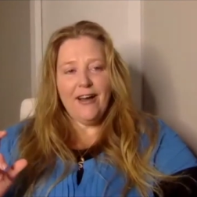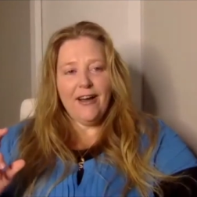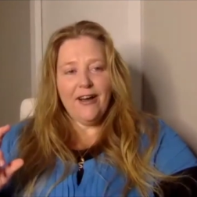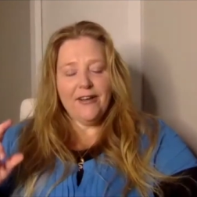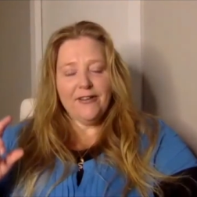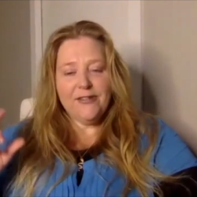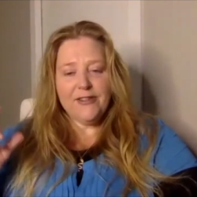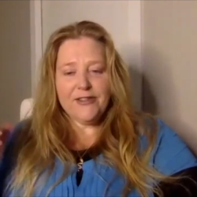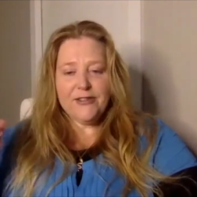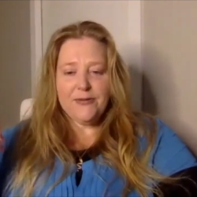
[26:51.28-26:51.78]

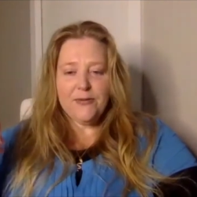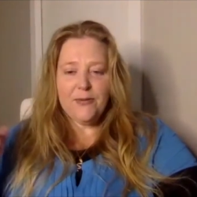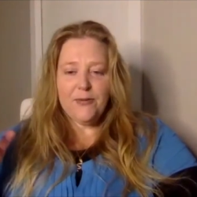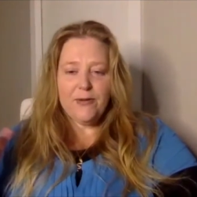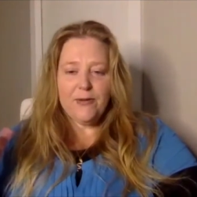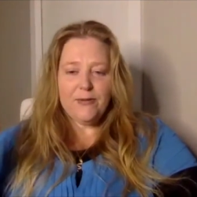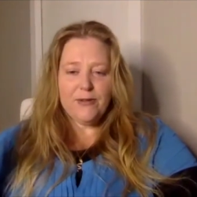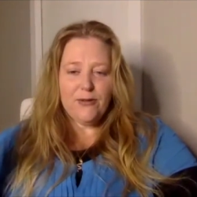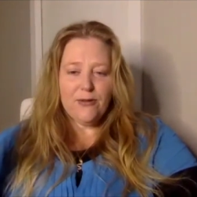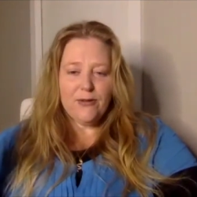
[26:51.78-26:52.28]
just
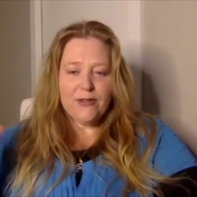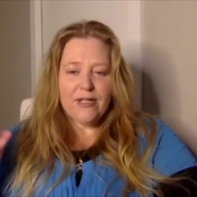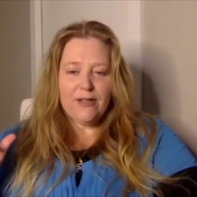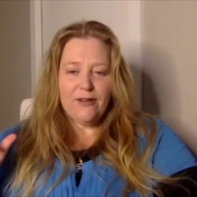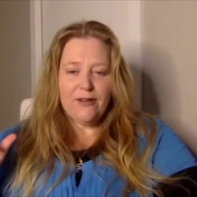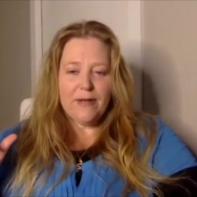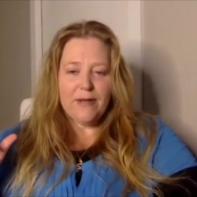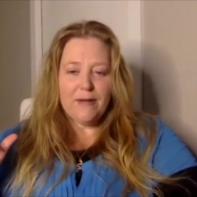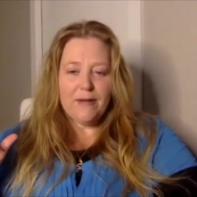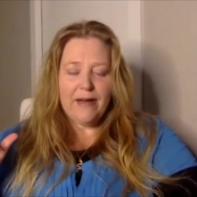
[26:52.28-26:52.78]
we talked a little
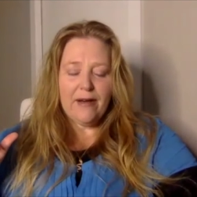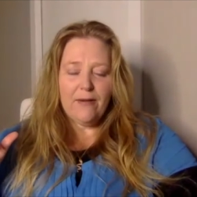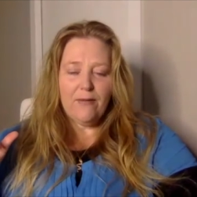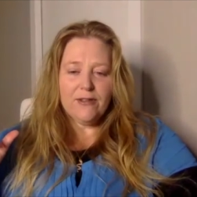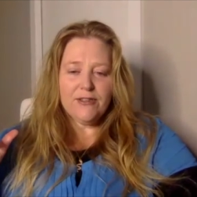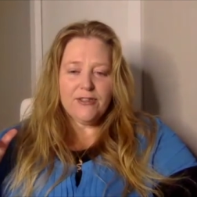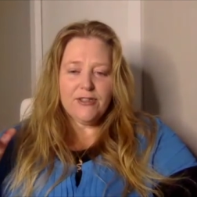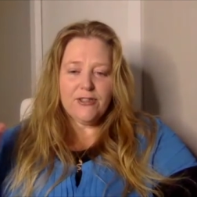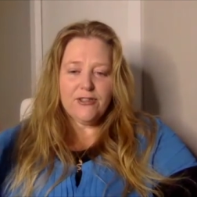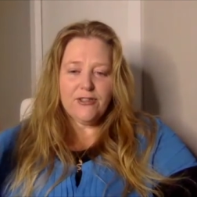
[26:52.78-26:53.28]
bit about
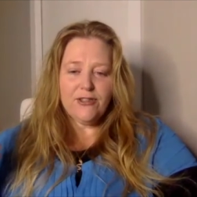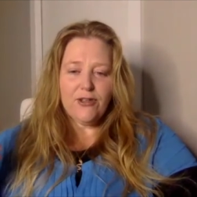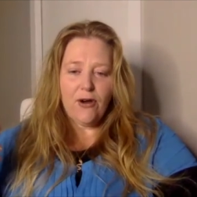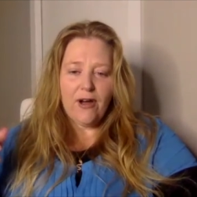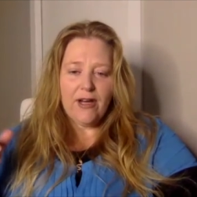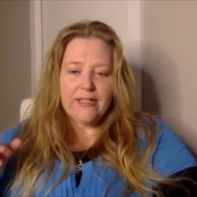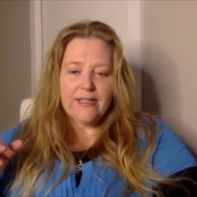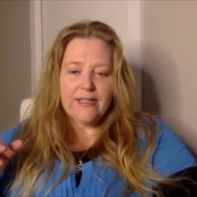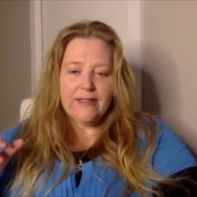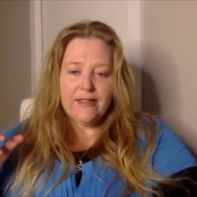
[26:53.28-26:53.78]
what
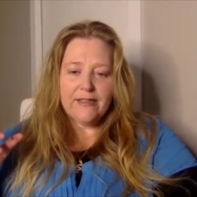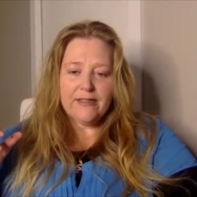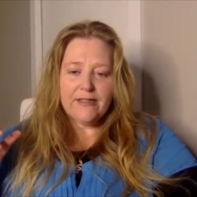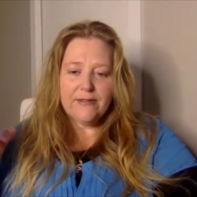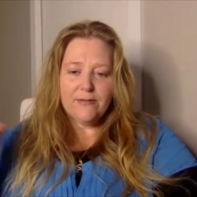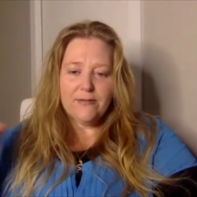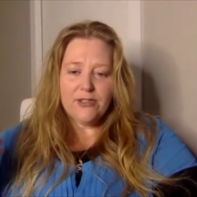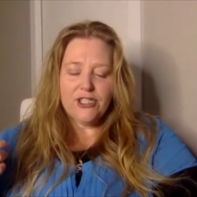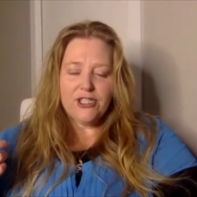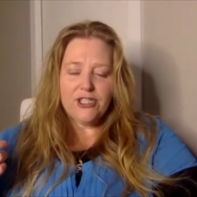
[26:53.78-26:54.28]
society does and
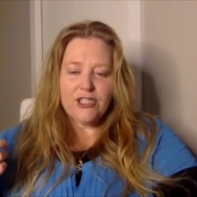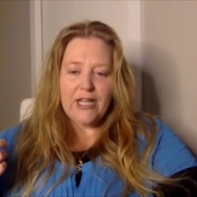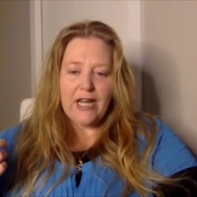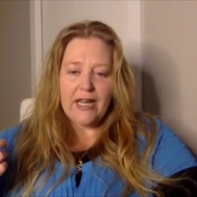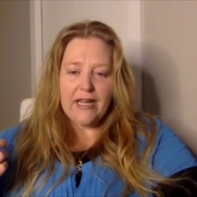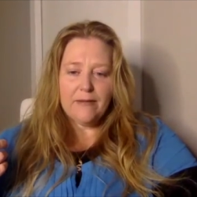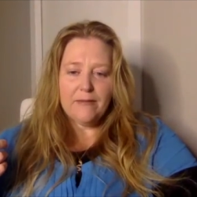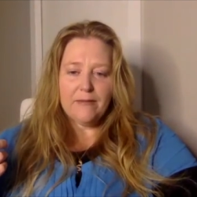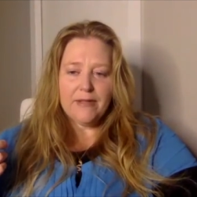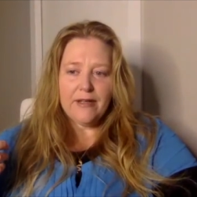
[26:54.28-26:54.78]
what
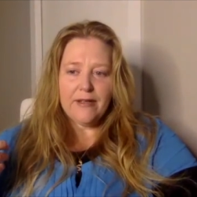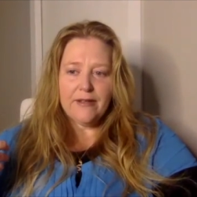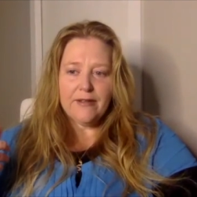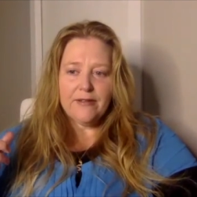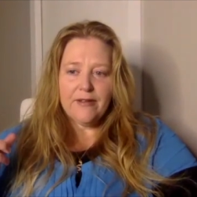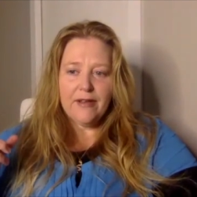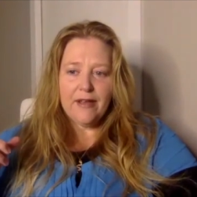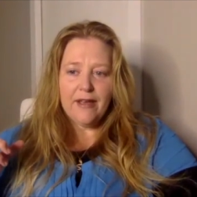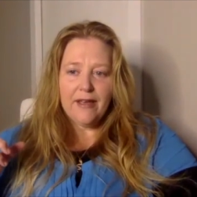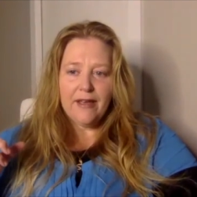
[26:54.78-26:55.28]
shame does.
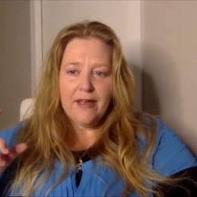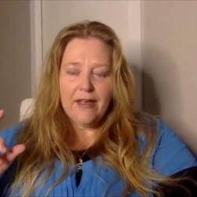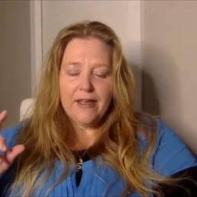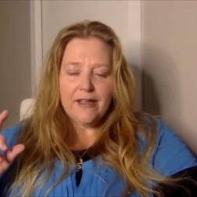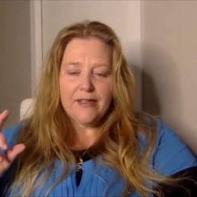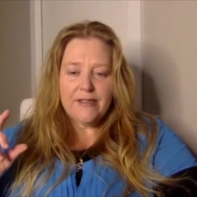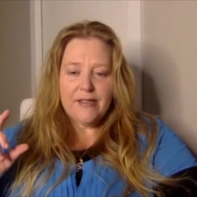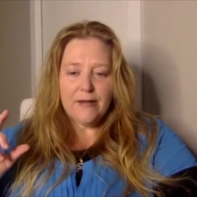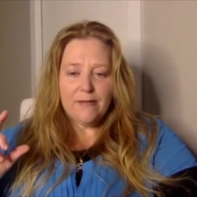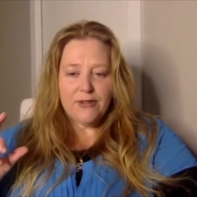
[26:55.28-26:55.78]

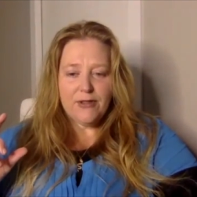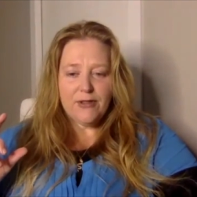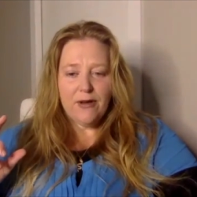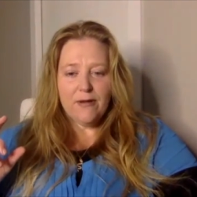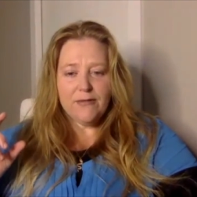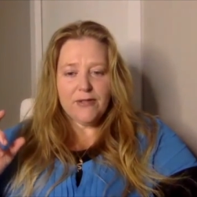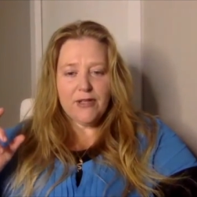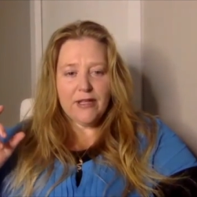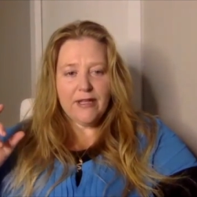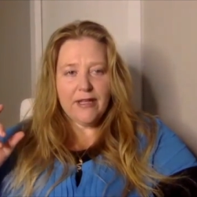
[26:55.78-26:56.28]

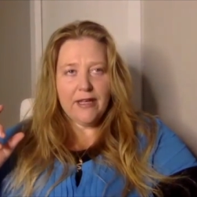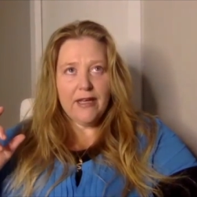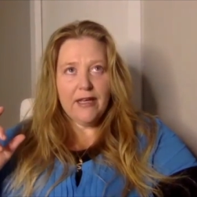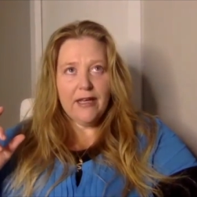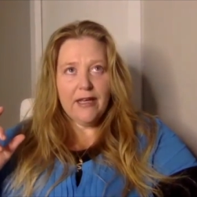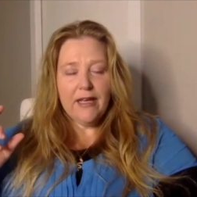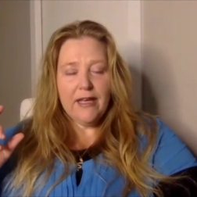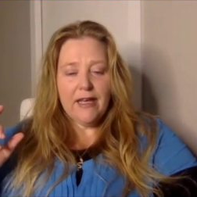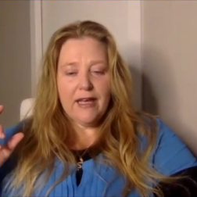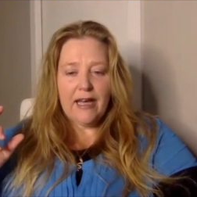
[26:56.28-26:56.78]
Sometimes I think
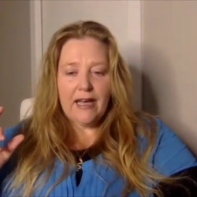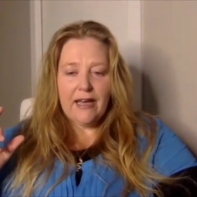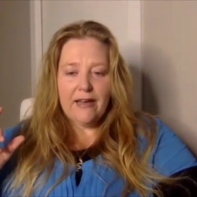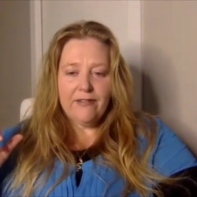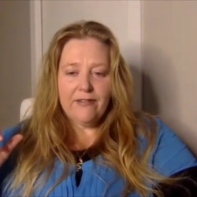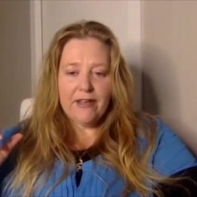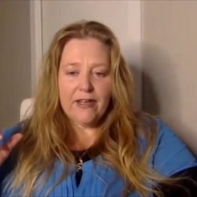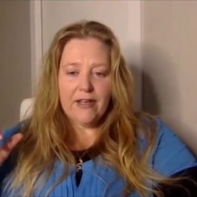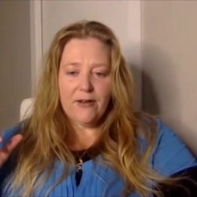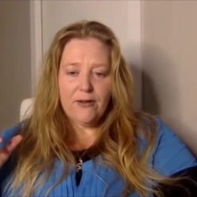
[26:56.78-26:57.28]

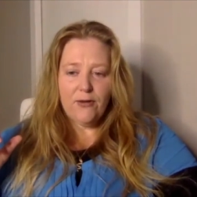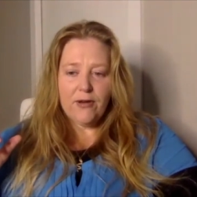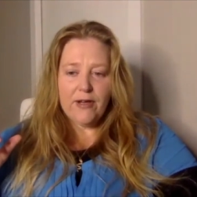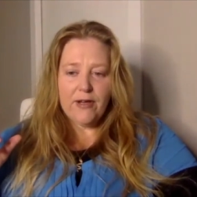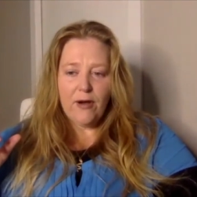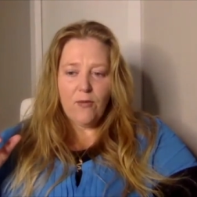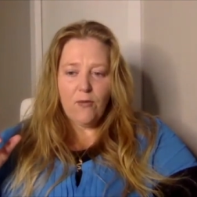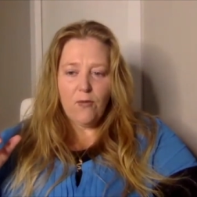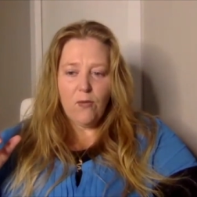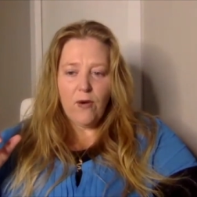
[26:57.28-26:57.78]
having a look
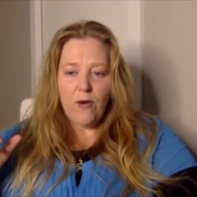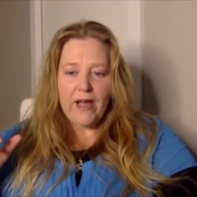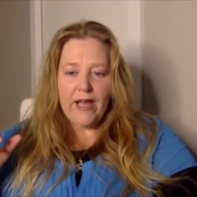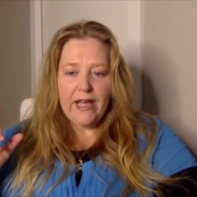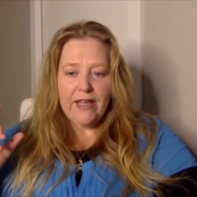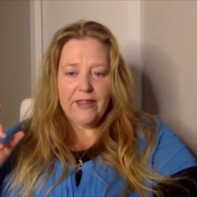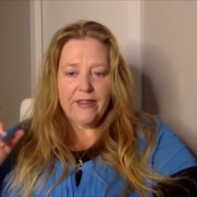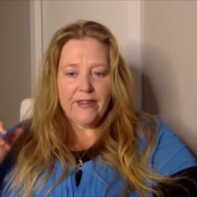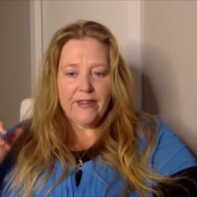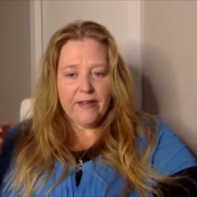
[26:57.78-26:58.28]
at where
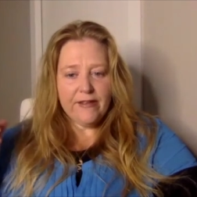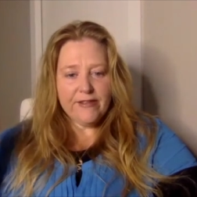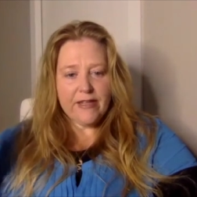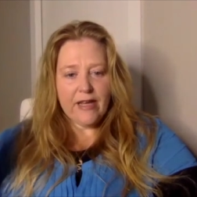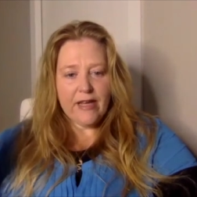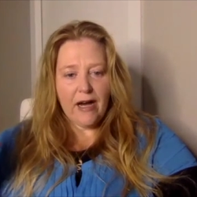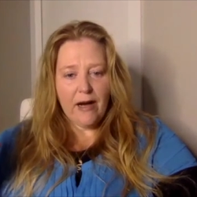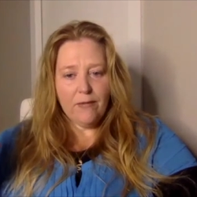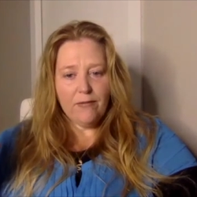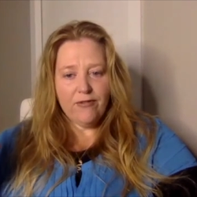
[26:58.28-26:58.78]
things
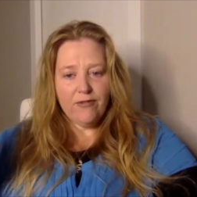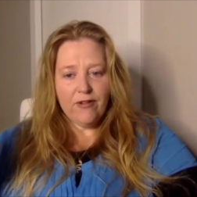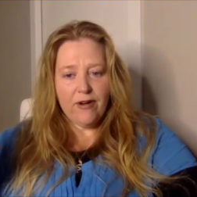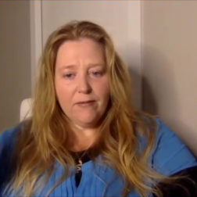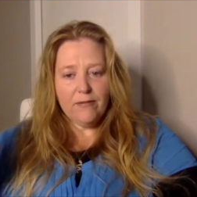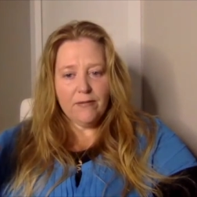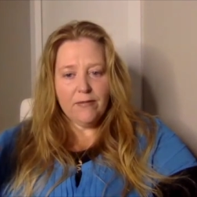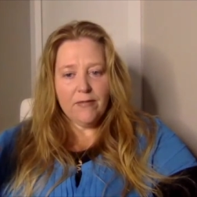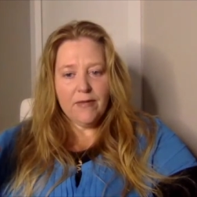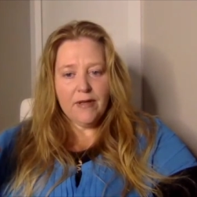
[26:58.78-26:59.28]
come
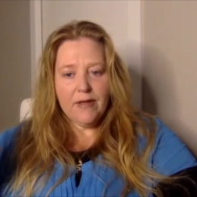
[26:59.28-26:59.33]
from.